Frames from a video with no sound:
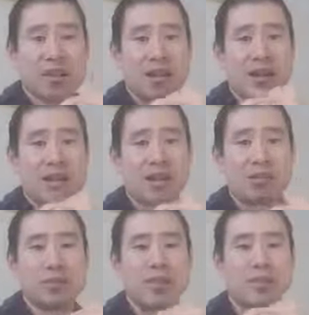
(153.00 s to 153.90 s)
and help
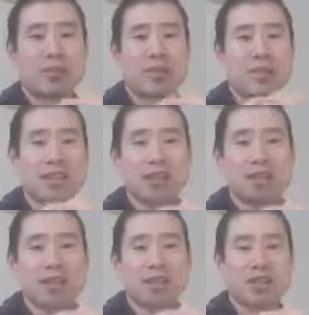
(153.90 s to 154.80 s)
decrease the
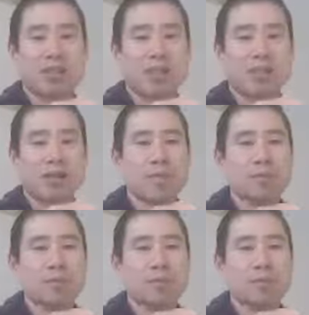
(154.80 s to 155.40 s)
inflammation that way.